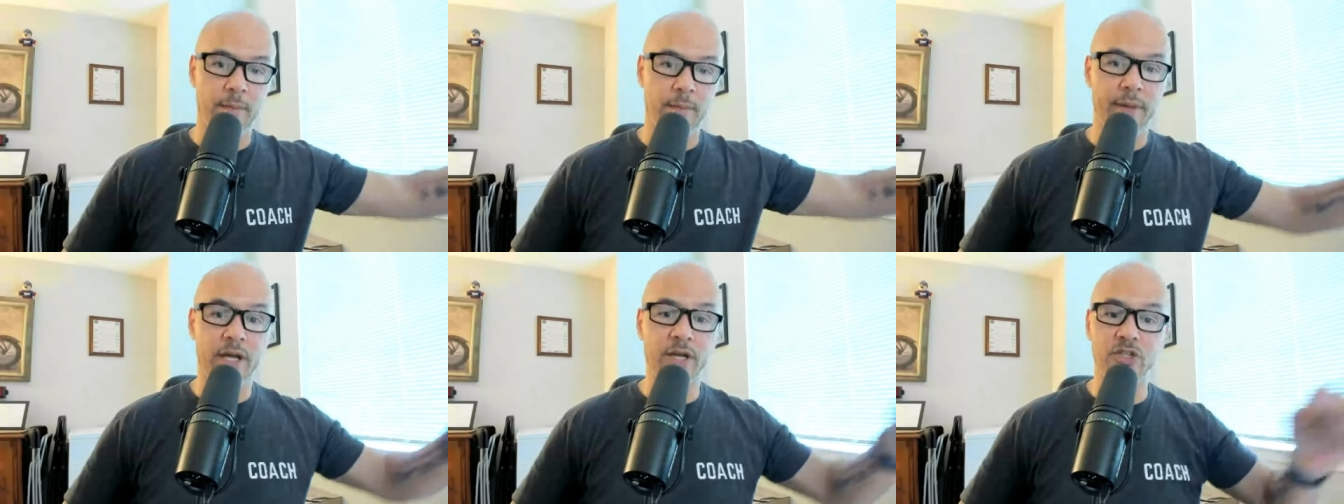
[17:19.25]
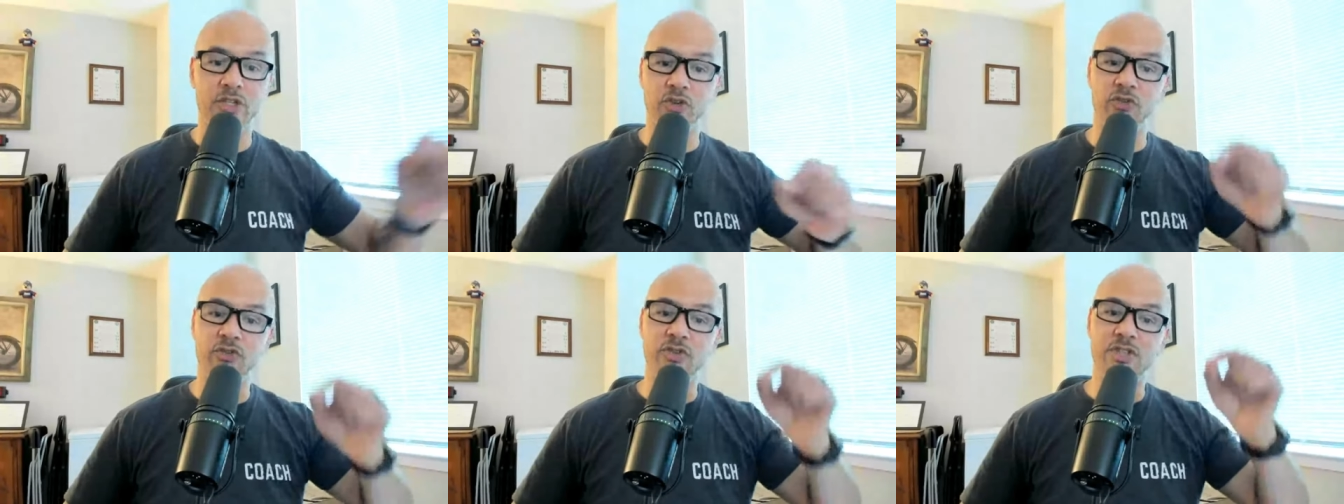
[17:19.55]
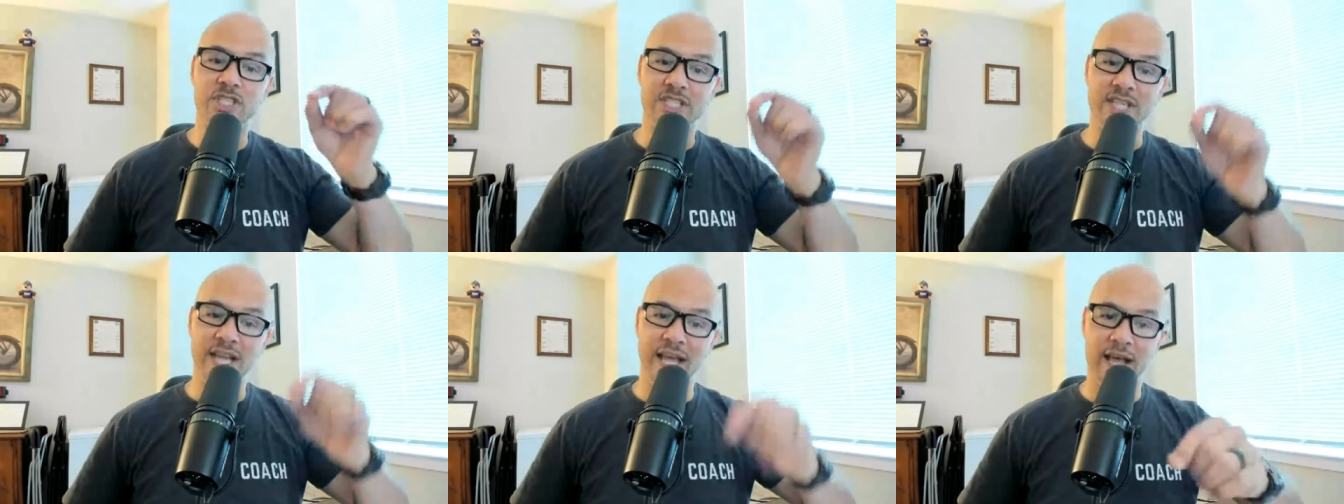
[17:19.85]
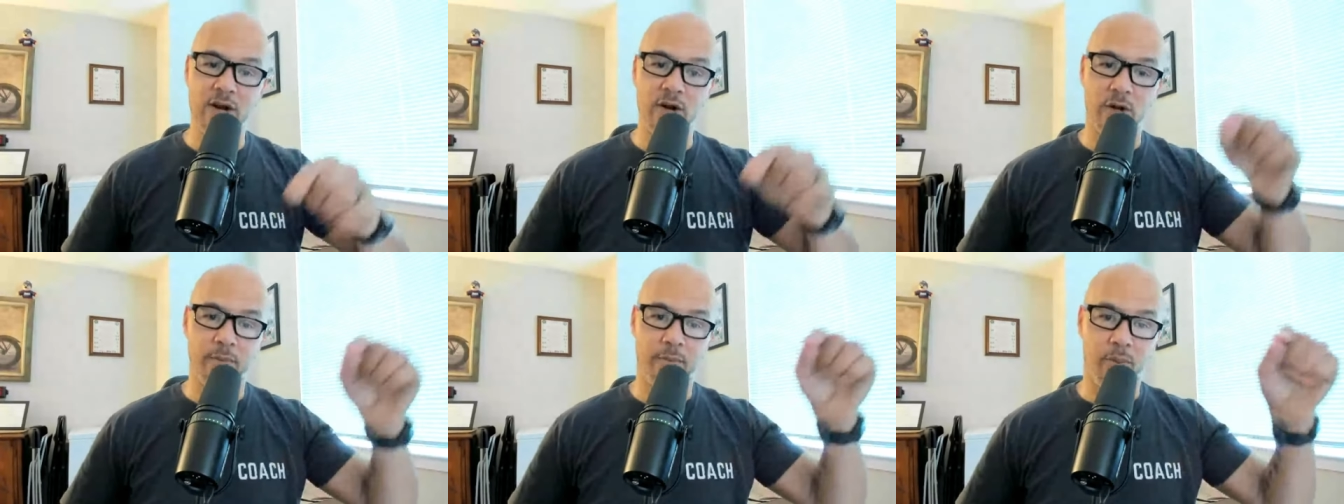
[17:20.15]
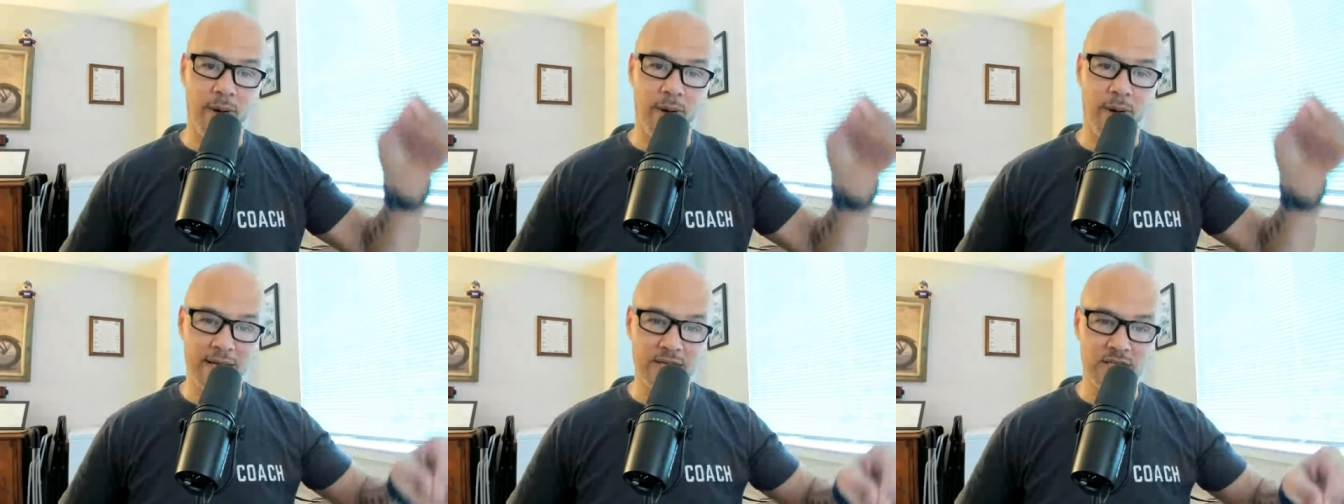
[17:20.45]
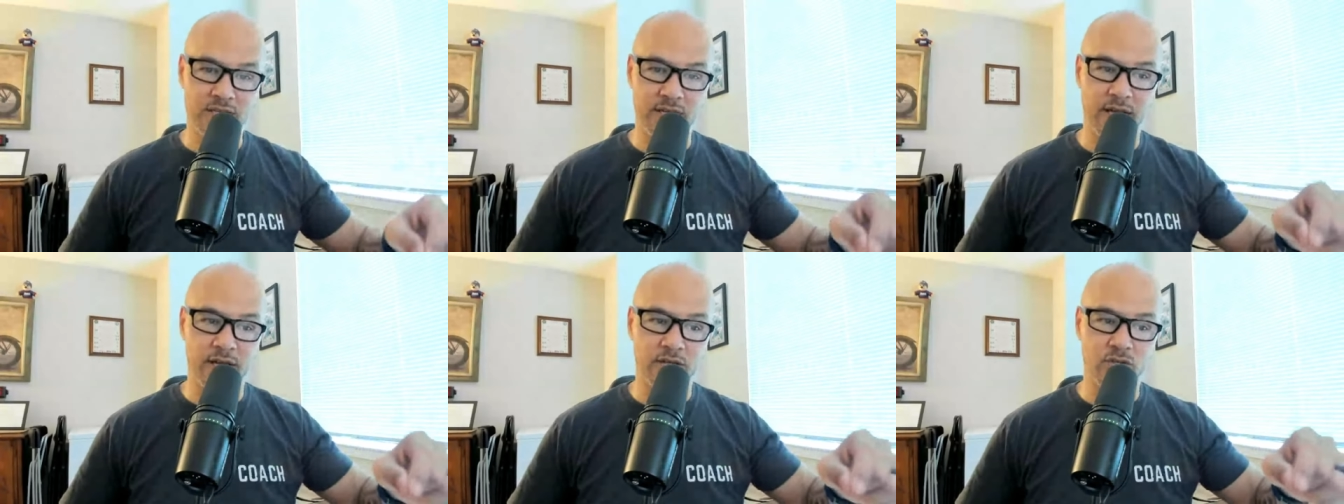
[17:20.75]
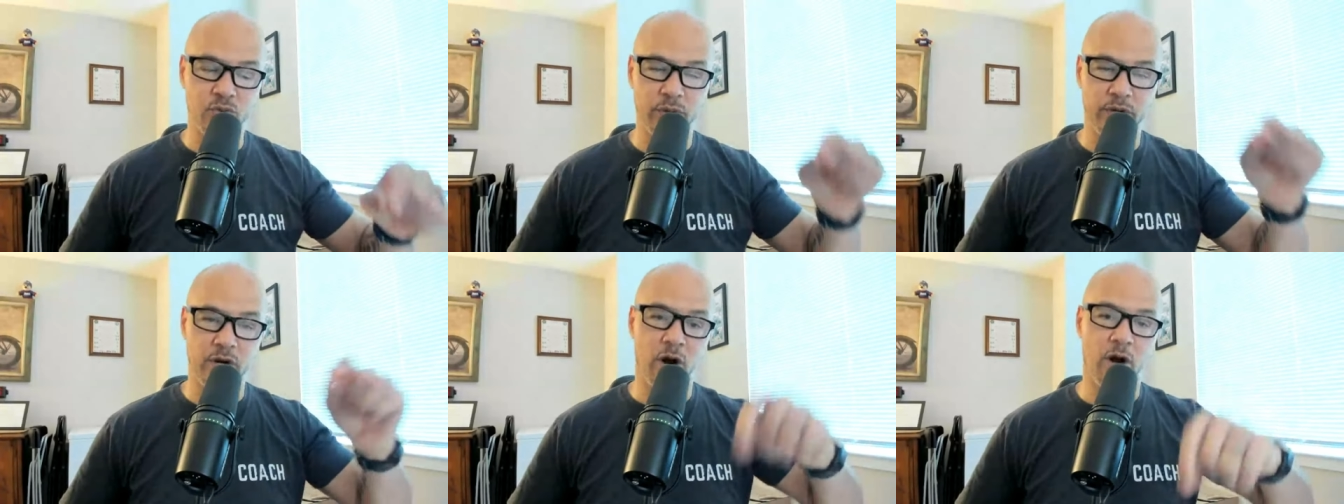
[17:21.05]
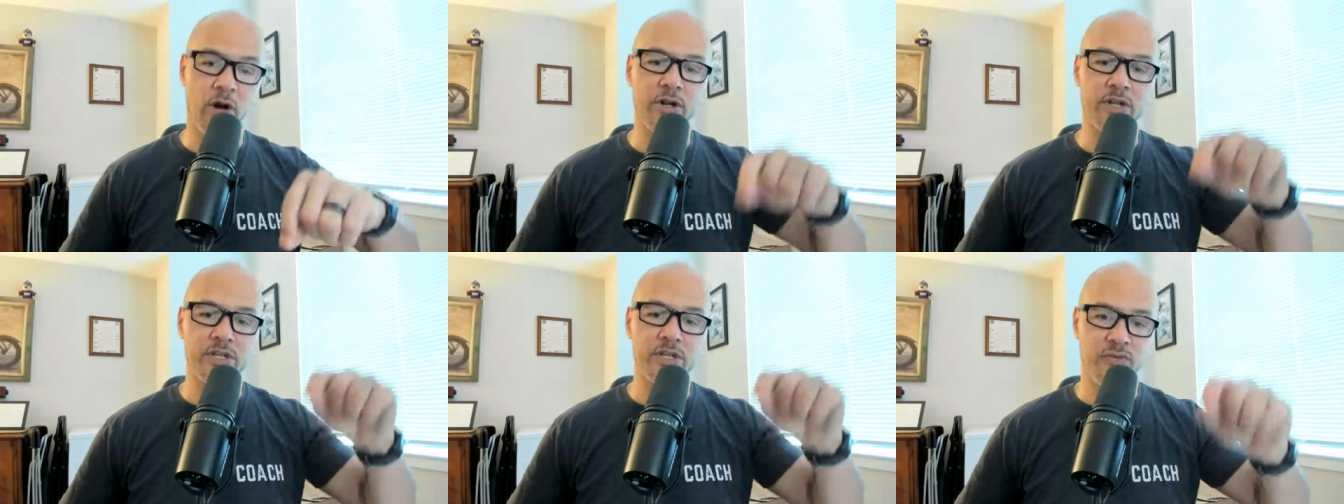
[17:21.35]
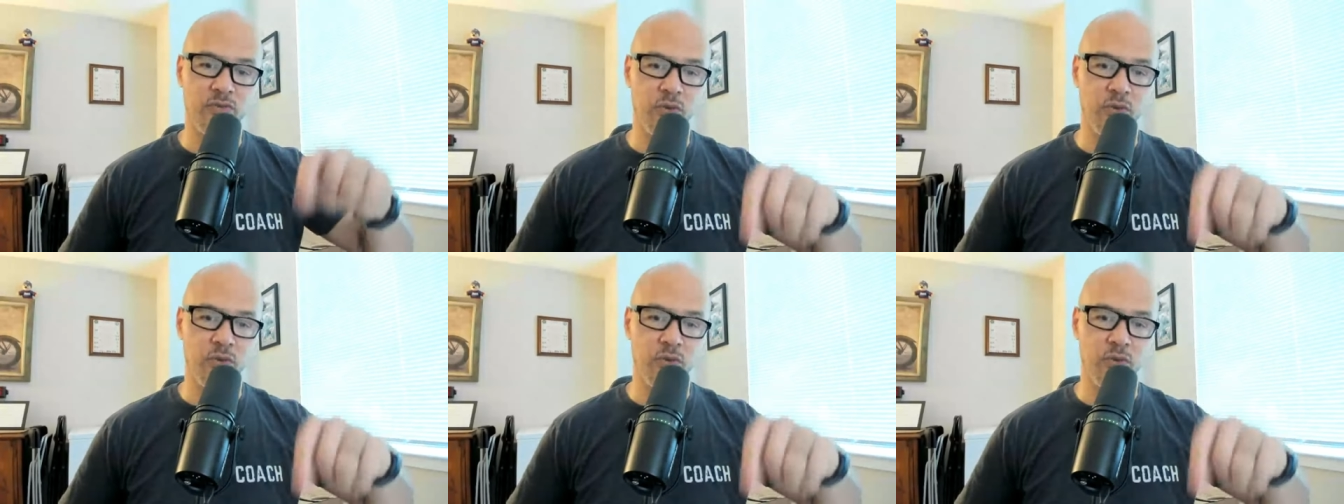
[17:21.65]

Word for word: because you've stayed on process regardless